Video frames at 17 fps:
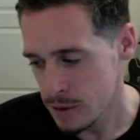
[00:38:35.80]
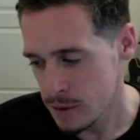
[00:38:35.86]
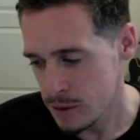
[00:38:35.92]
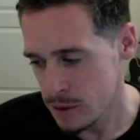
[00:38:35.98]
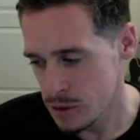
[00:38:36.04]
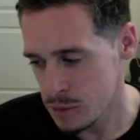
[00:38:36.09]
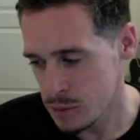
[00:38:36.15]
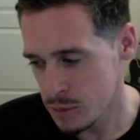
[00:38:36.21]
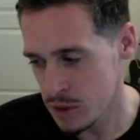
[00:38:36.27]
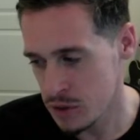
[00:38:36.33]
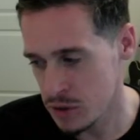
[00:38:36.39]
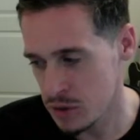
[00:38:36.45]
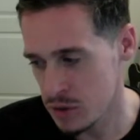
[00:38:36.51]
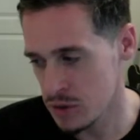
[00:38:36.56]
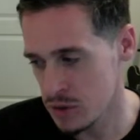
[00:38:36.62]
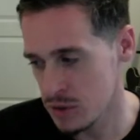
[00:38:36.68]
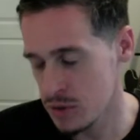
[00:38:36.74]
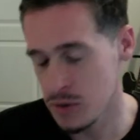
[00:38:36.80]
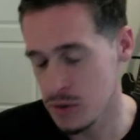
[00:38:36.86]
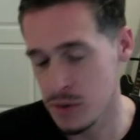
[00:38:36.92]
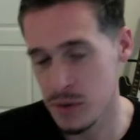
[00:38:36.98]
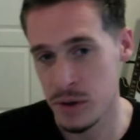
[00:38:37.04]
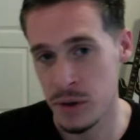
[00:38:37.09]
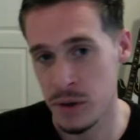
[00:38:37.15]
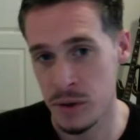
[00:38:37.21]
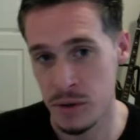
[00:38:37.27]
Especially since on
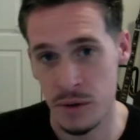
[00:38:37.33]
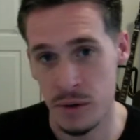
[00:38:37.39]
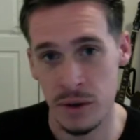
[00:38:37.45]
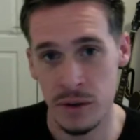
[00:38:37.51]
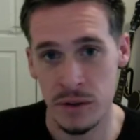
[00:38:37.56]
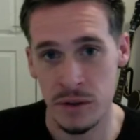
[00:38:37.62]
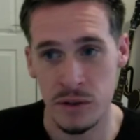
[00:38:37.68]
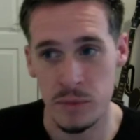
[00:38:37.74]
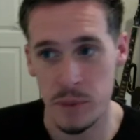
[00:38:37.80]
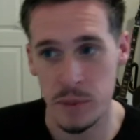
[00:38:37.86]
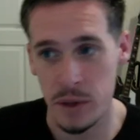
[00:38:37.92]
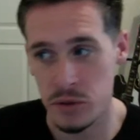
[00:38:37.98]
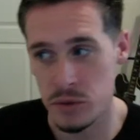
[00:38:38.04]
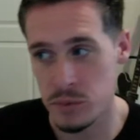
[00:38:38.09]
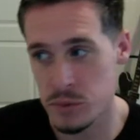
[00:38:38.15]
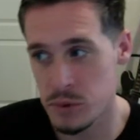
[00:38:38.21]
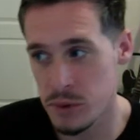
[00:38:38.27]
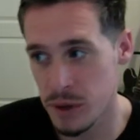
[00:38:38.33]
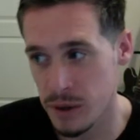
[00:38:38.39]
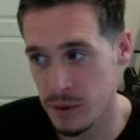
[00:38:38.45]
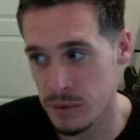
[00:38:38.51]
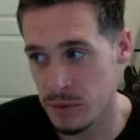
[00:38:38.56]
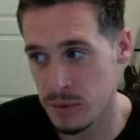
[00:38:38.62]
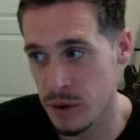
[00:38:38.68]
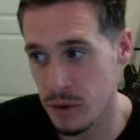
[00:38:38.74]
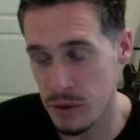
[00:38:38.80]
the other end of the spectrum you
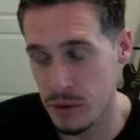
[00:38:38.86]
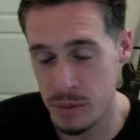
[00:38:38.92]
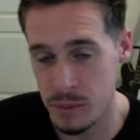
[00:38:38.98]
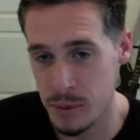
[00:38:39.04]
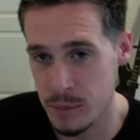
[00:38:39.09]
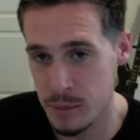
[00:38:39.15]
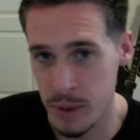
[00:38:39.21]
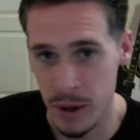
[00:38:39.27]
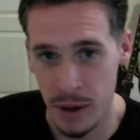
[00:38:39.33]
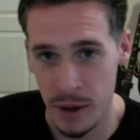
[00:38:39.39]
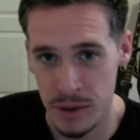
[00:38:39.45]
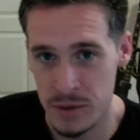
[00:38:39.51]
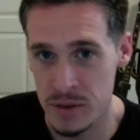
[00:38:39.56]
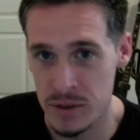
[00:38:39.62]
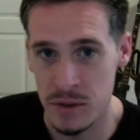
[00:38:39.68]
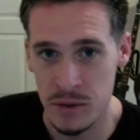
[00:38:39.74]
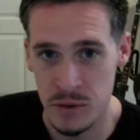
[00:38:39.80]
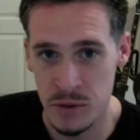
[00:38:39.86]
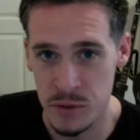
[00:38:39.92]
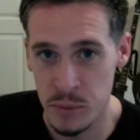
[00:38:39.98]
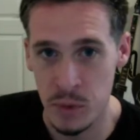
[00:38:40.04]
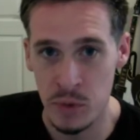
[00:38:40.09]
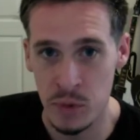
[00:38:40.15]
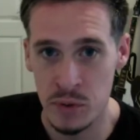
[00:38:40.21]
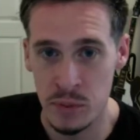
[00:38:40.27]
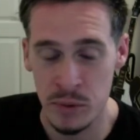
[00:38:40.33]
have nothing but pods and
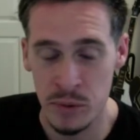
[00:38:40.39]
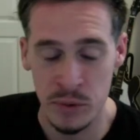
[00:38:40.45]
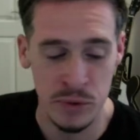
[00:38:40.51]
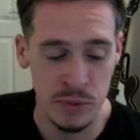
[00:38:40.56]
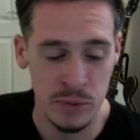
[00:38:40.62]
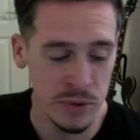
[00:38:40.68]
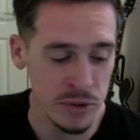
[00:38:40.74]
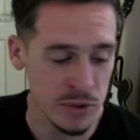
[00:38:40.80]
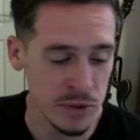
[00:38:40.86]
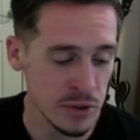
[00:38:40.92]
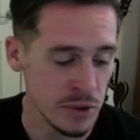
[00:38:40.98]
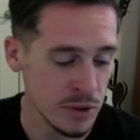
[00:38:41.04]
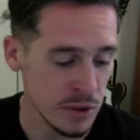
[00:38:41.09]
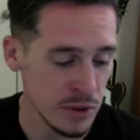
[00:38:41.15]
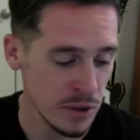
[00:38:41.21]
disposables, which